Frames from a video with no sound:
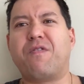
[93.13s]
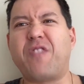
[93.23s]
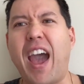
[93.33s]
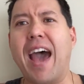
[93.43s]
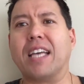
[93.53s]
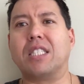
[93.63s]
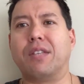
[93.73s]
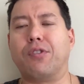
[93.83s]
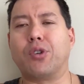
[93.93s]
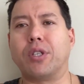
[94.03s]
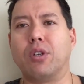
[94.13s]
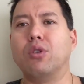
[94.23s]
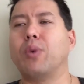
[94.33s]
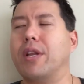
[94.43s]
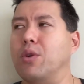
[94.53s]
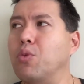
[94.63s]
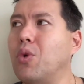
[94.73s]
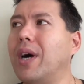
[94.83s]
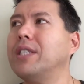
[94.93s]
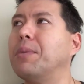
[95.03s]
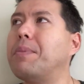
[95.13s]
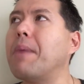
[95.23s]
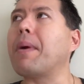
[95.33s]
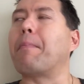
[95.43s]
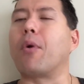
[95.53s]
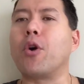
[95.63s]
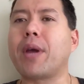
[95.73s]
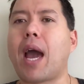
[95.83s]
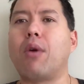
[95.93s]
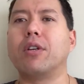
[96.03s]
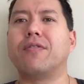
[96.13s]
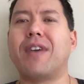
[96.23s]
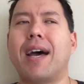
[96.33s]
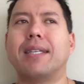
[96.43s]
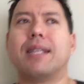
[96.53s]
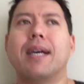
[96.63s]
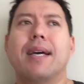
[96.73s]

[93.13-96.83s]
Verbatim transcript: fast if you're trying to lose weight. You want to be able to burn calories fast.